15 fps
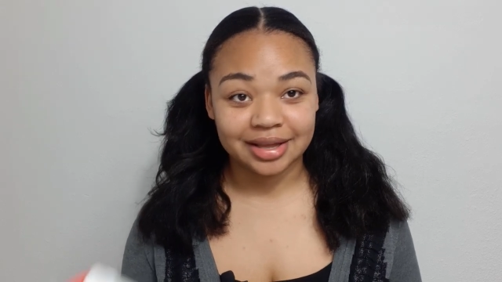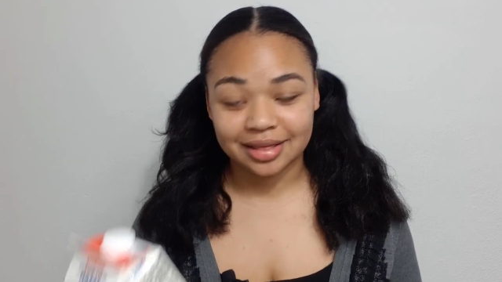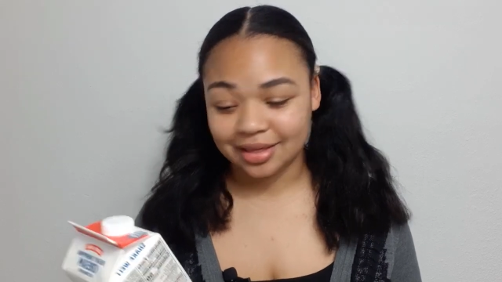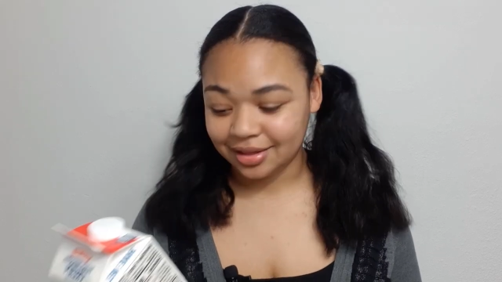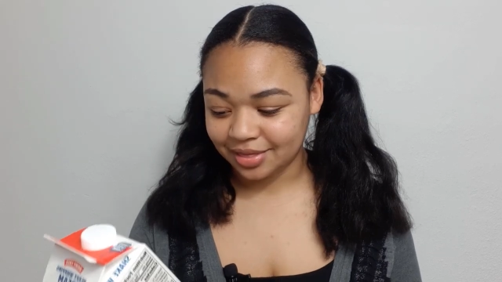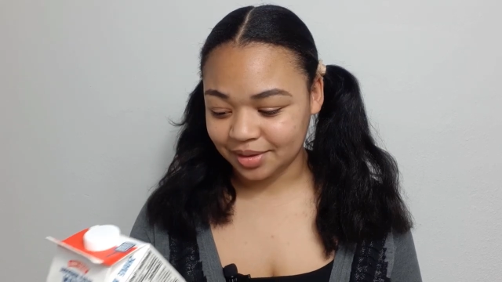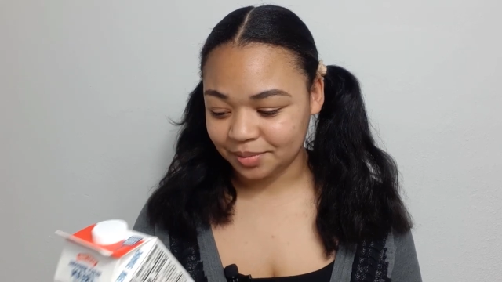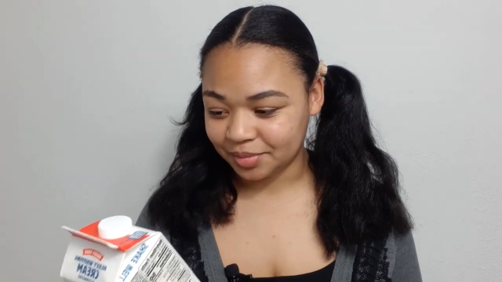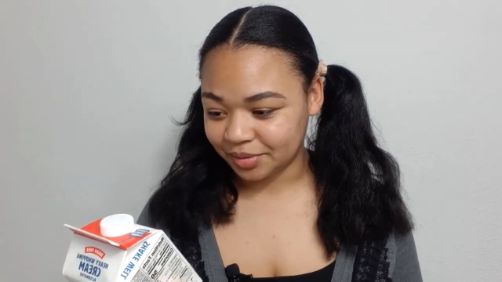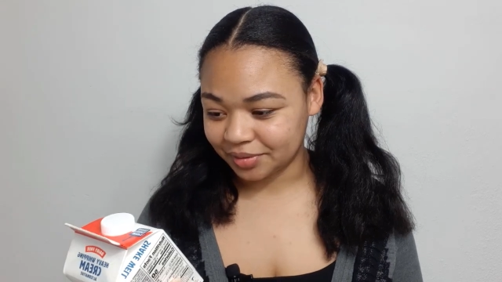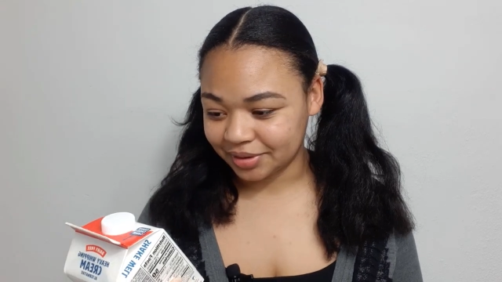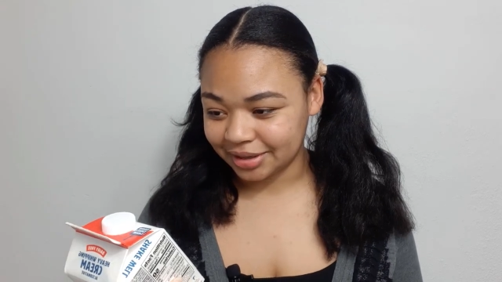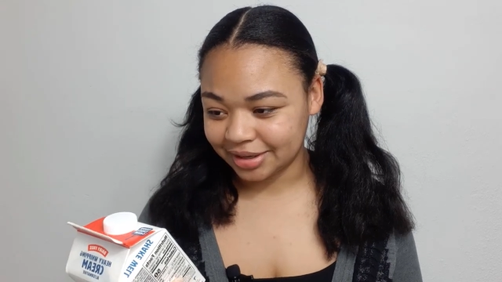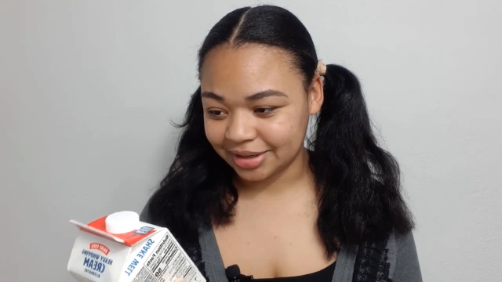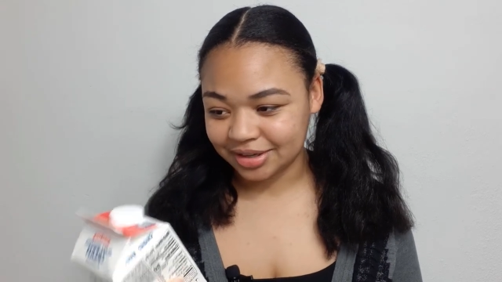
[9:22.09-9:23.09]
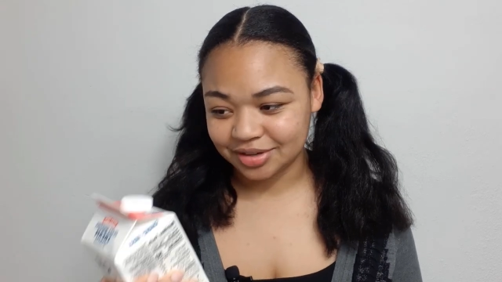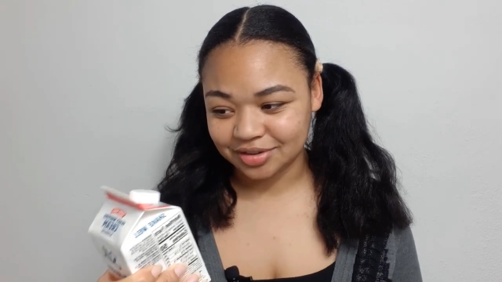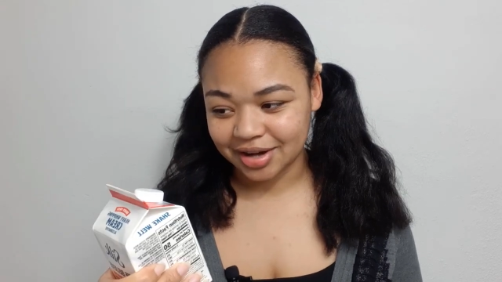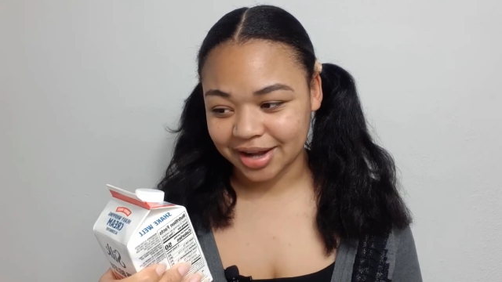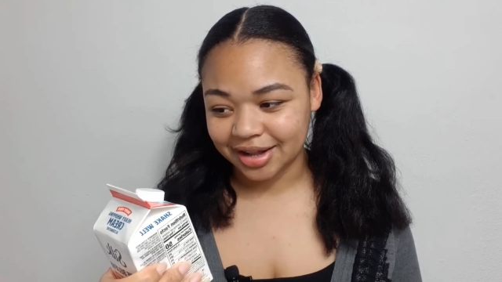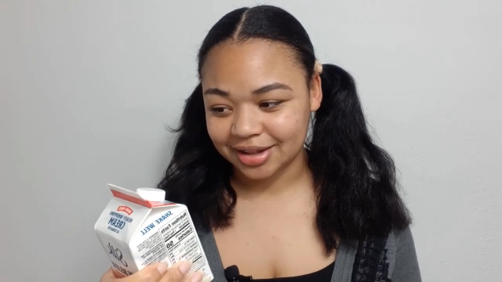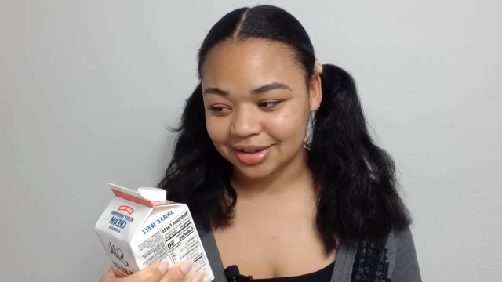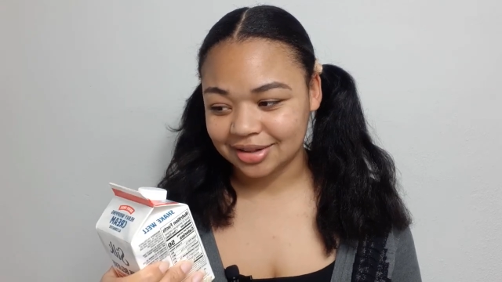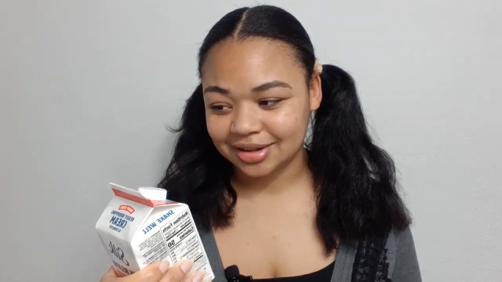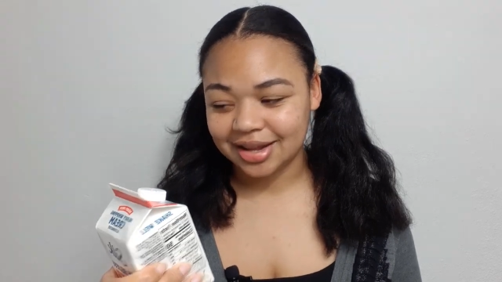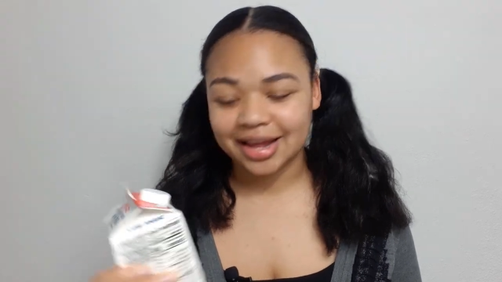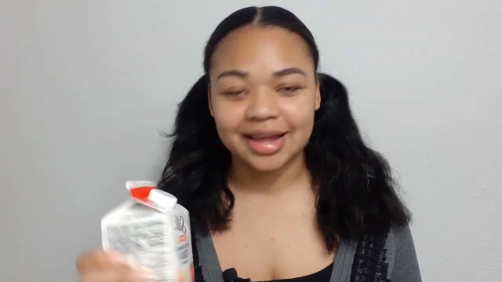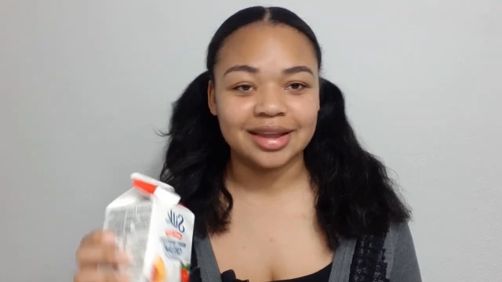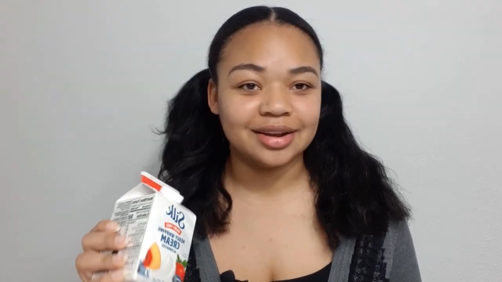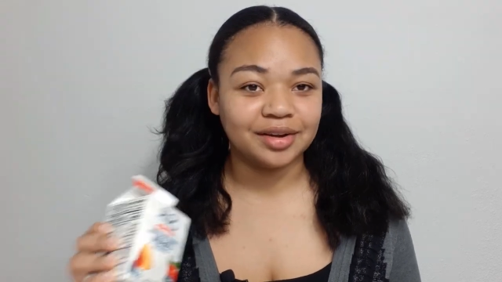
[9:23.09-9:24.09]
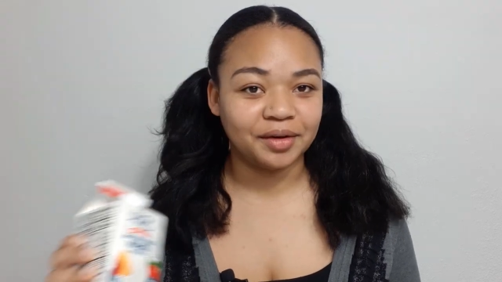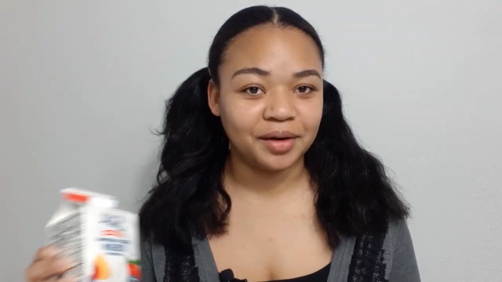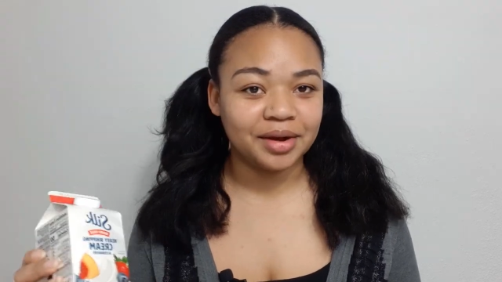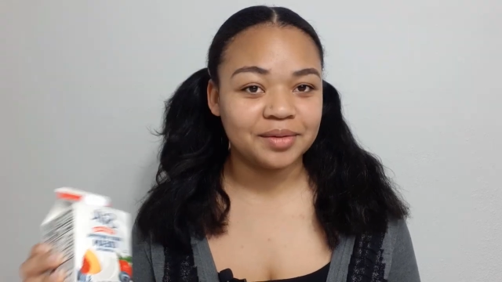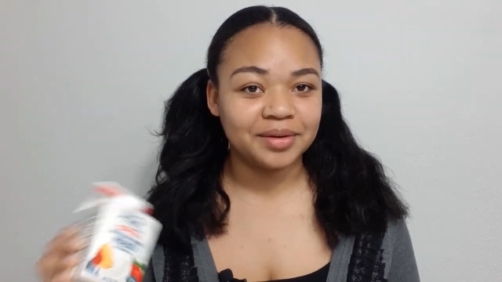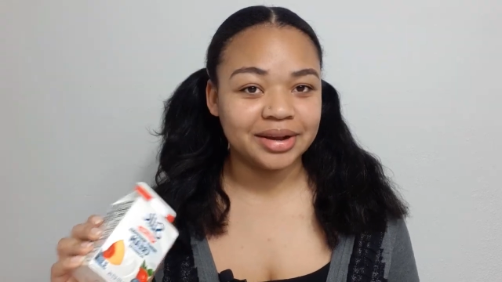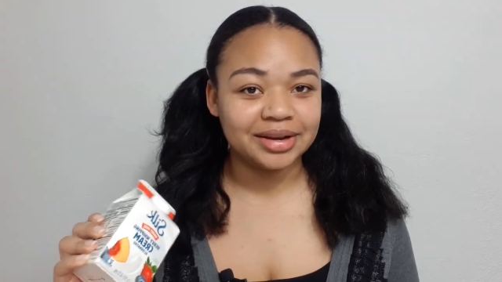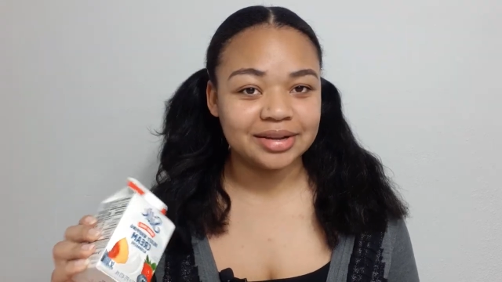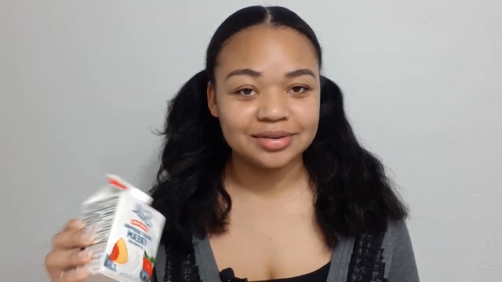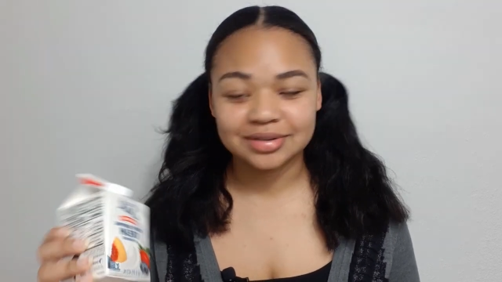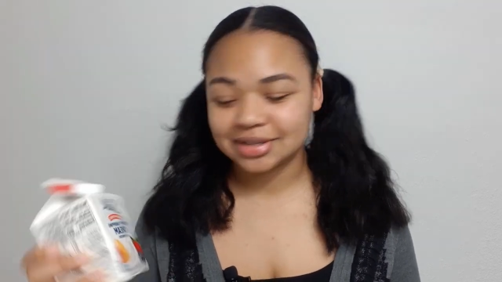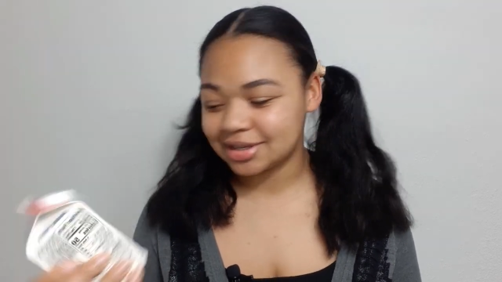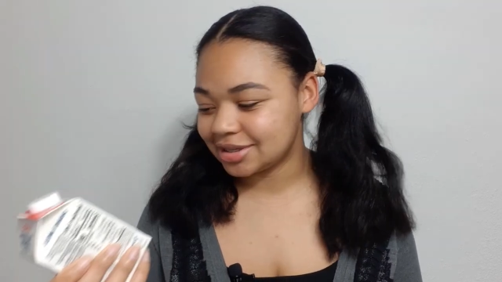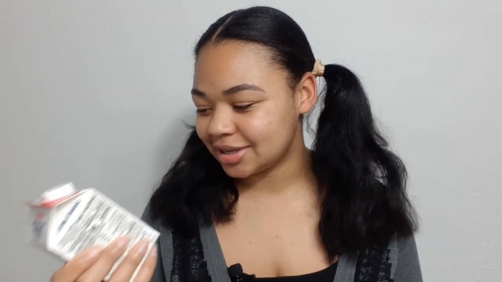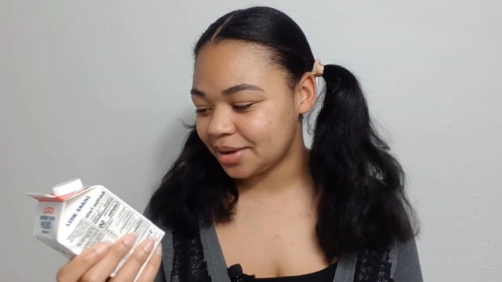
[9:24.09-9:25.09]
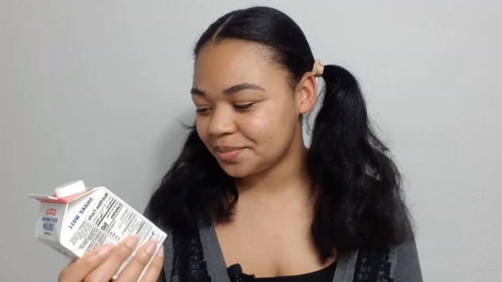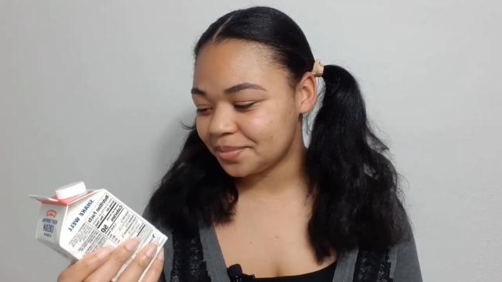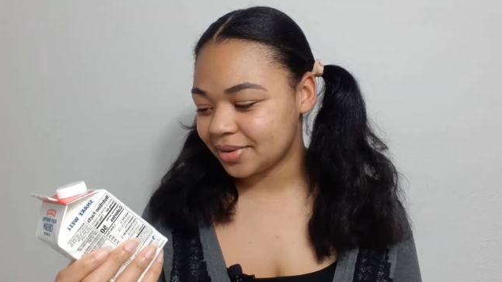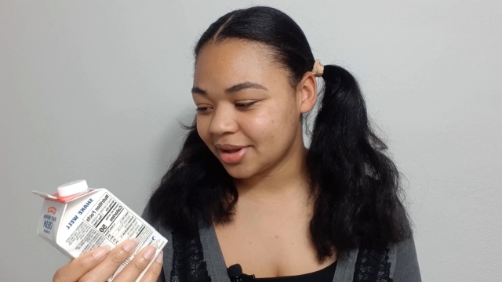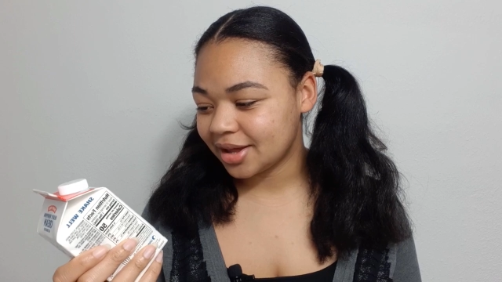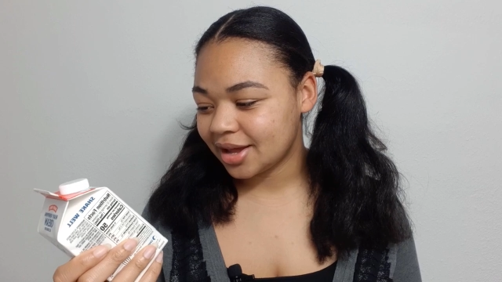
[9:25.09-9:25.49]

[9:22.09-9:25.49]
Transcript: I think that'd be really good to try it and a great way to use this up.